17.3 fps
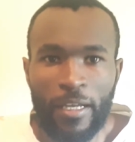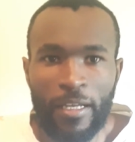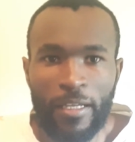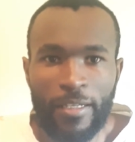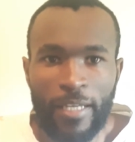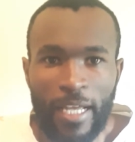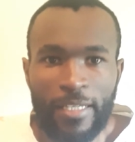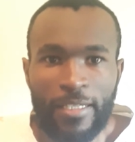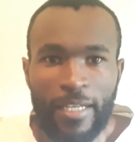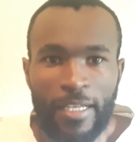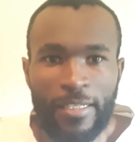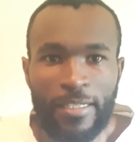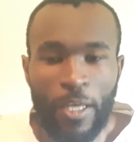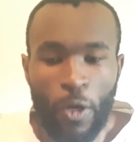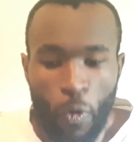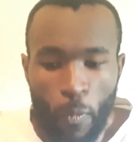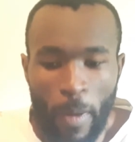just as
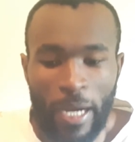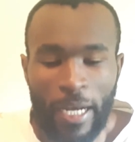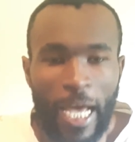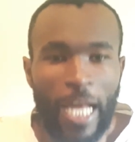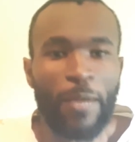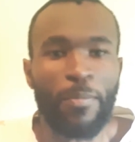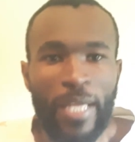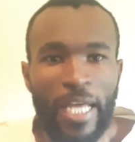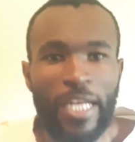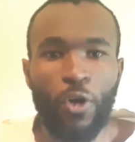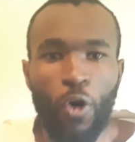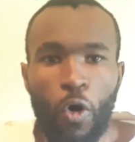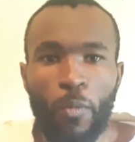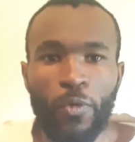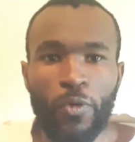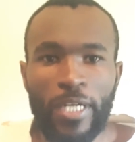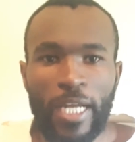the woman can be at
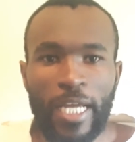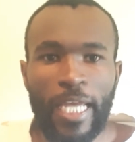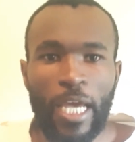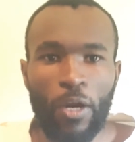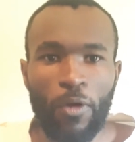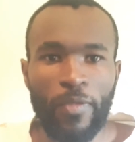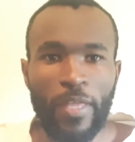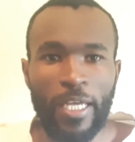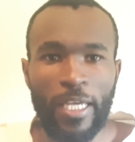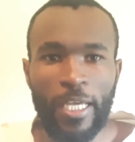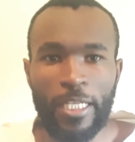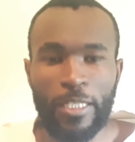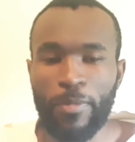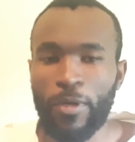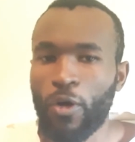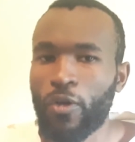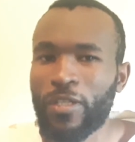home to take care of the kids.
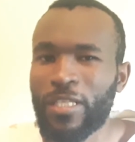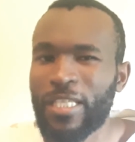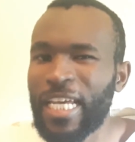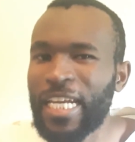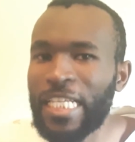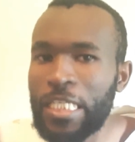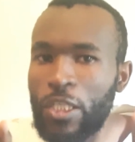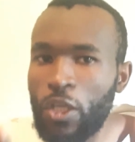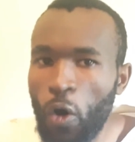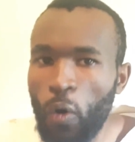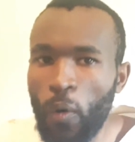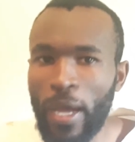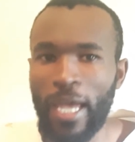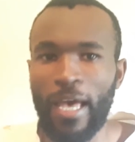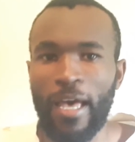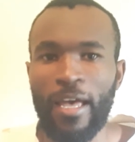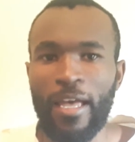Because there is
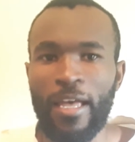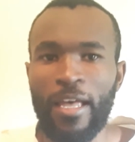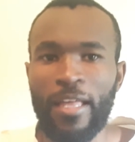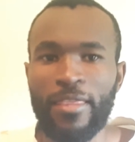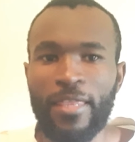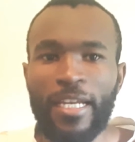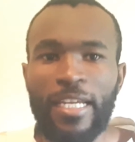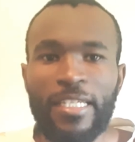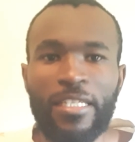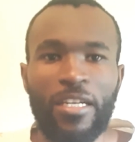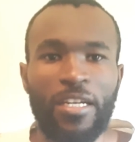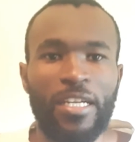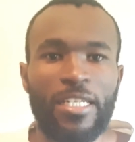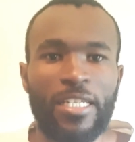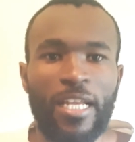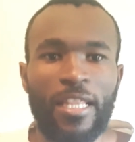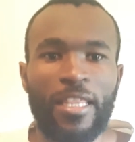nowhere that is
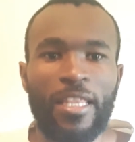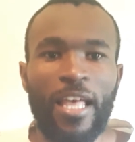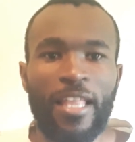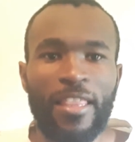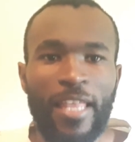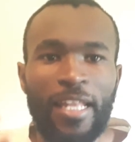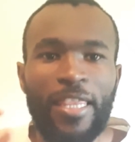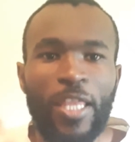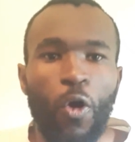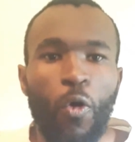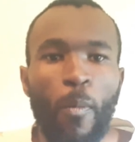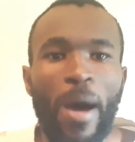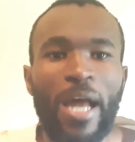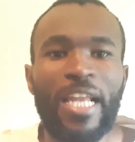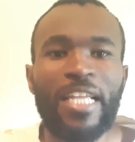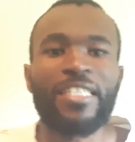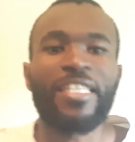written that the
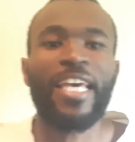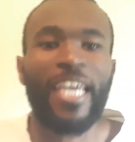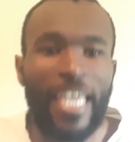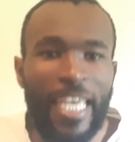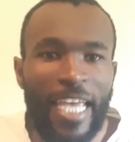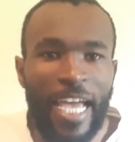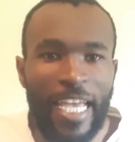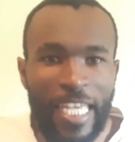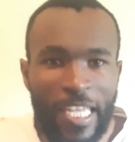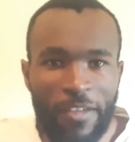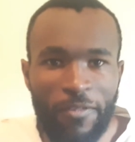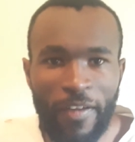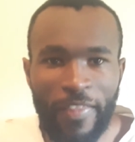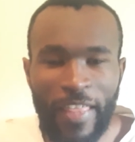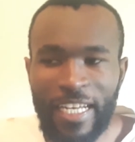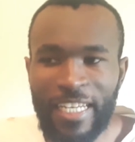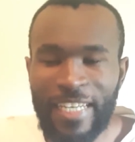woman is the
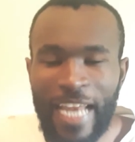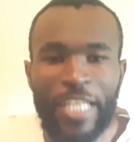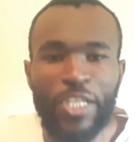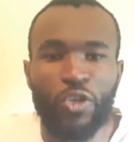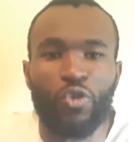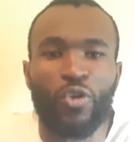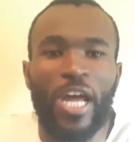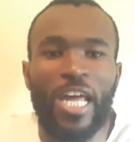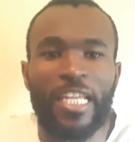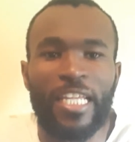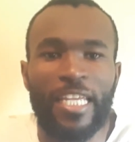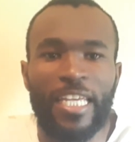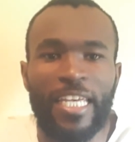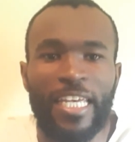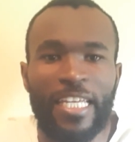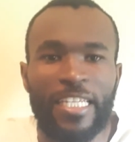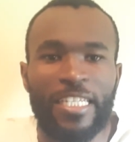caregiver, that
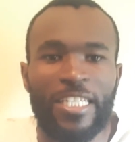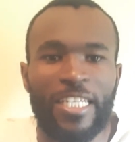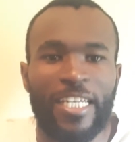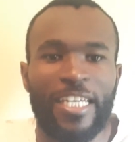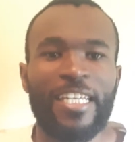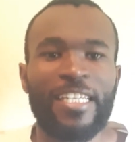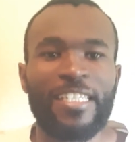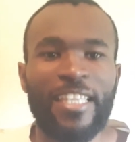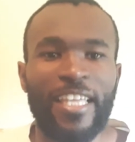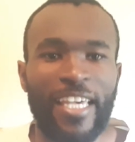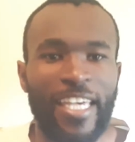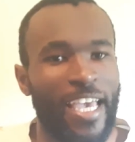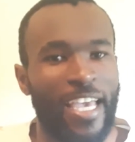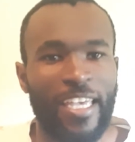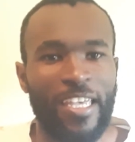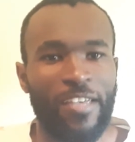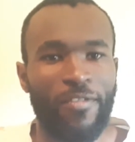naturally she is the
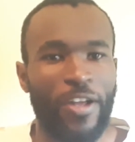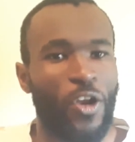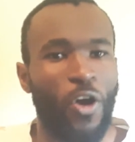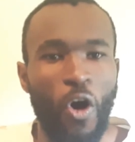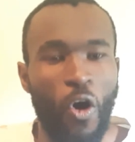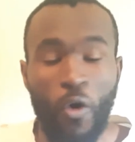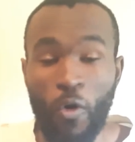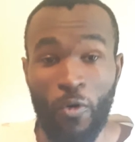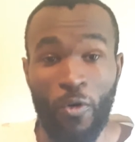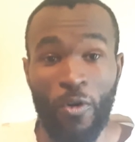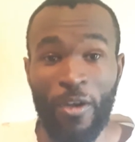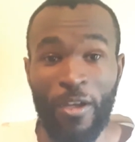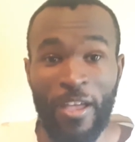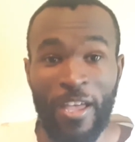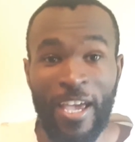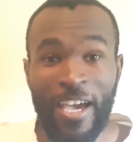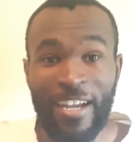caregiver. No,
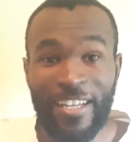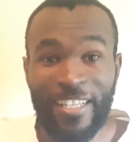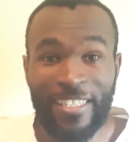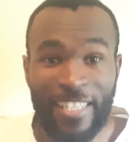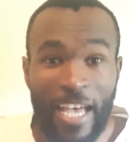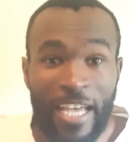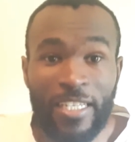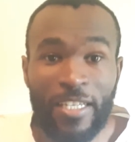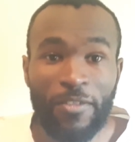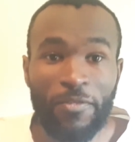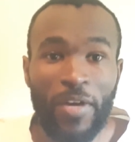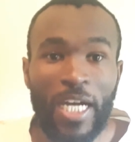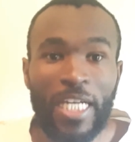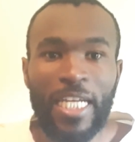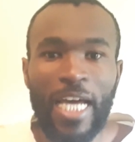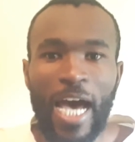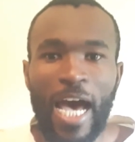research in
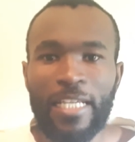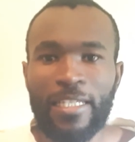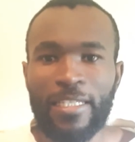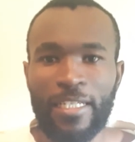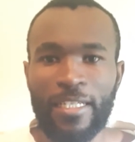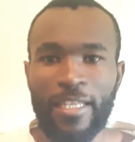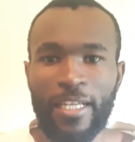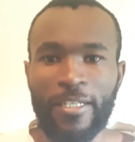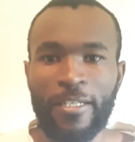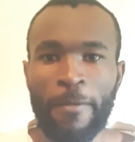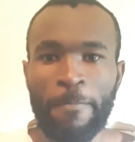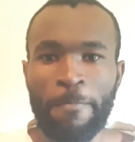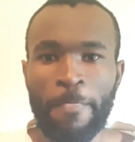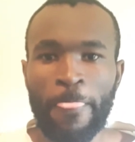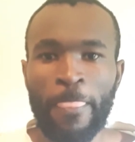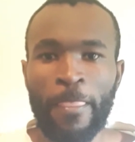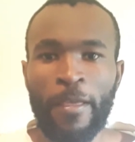fact has it
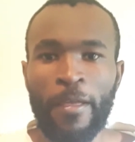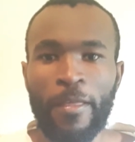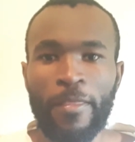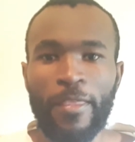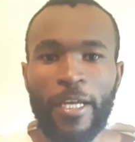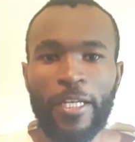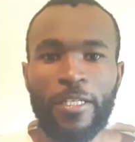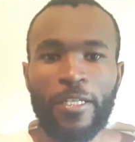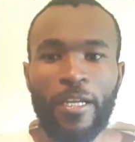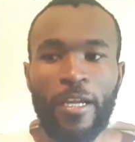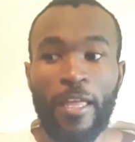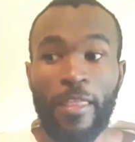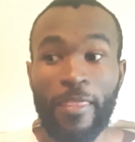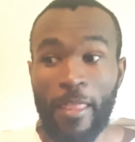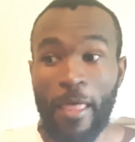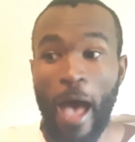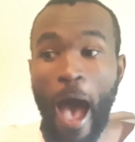that
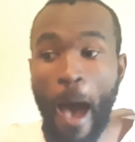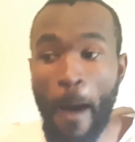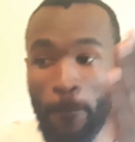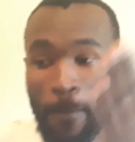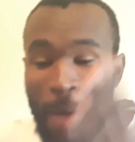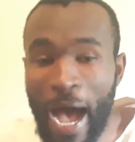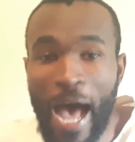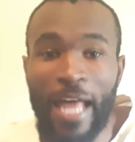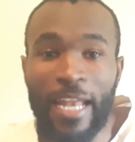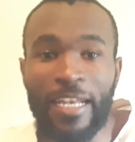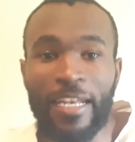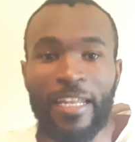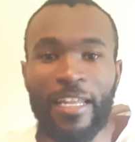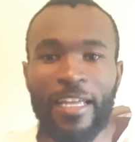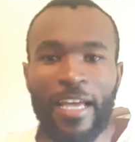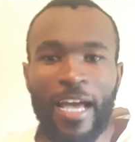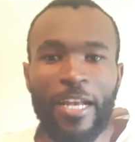a
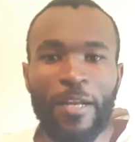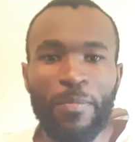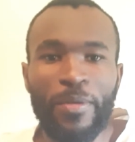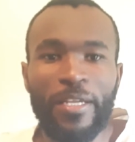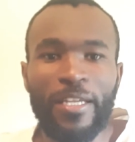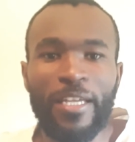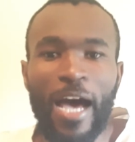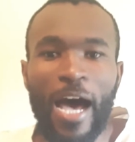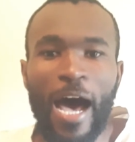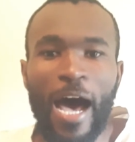man can be